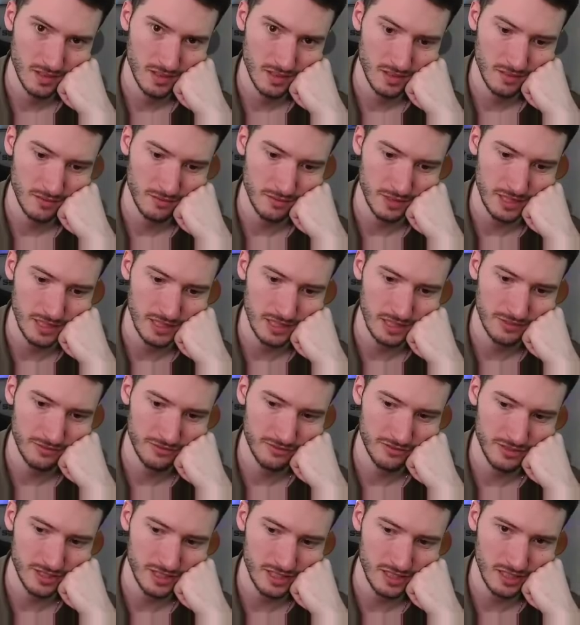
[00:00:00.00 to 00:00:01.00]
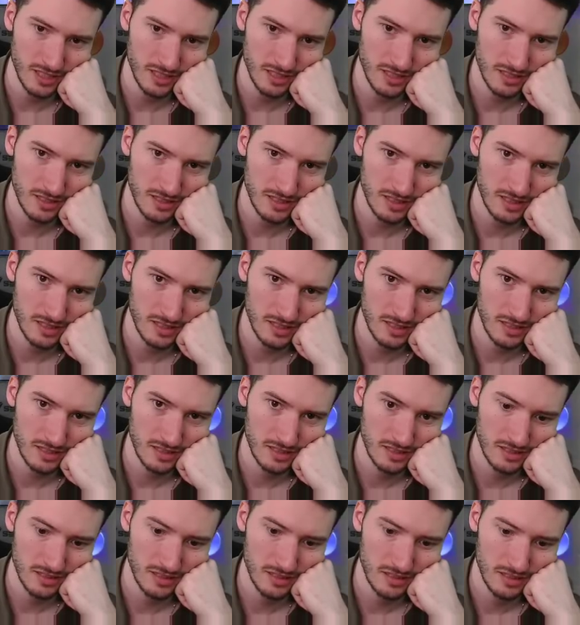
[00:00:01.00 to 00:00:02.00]
Wait, there are 3 cards in hand.
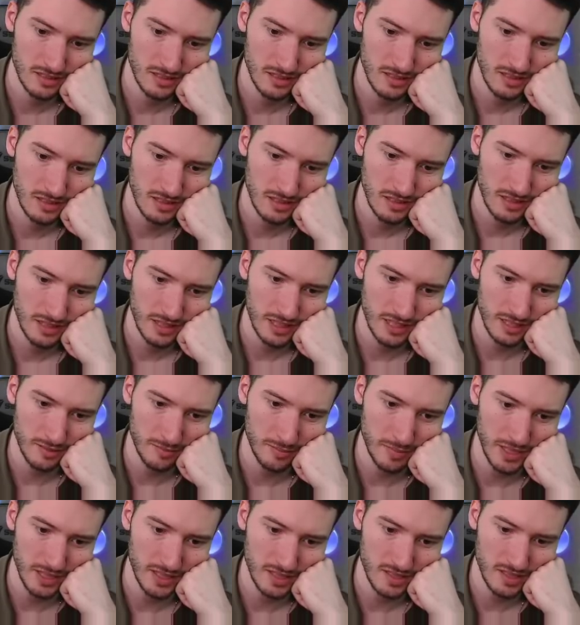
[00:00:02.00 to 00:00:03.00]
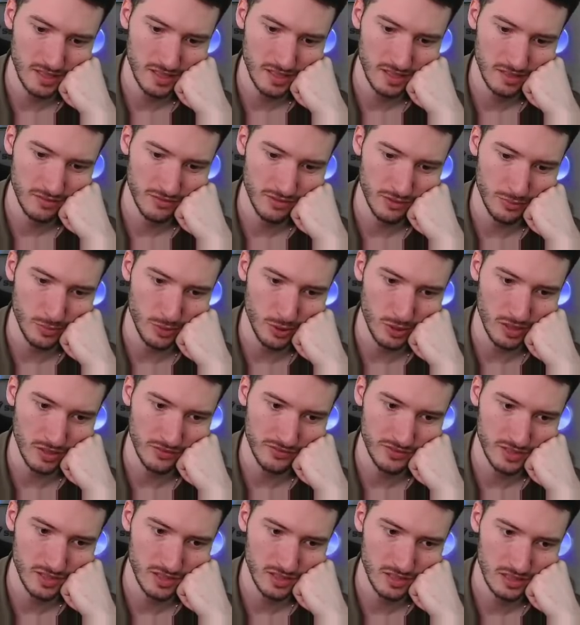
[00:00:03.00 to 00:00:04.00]
Can I Beza here for
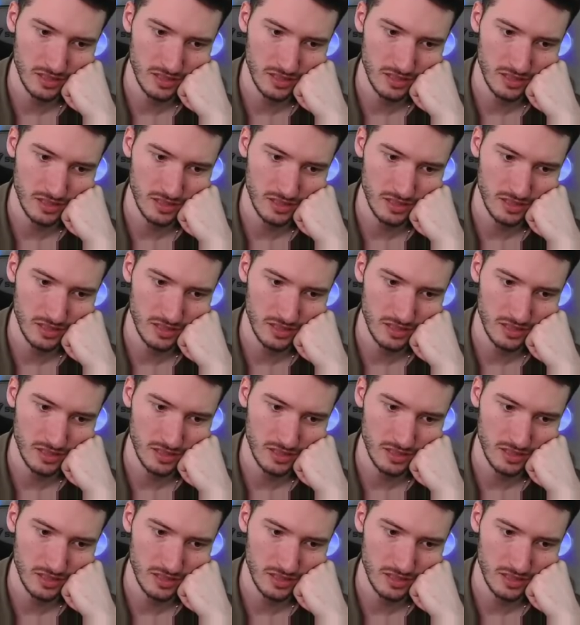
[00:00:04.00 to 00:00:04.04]
profit?